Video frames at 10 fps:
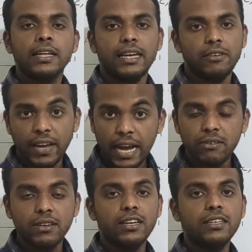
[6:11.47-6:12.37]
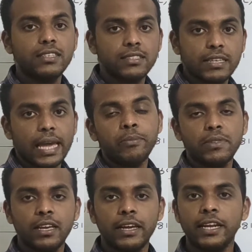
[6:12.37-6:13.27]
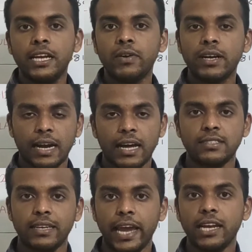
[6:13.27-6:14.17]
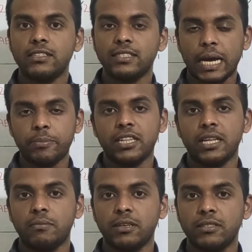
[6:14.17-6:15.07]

that we have learned this same thing in our class 8 chapter number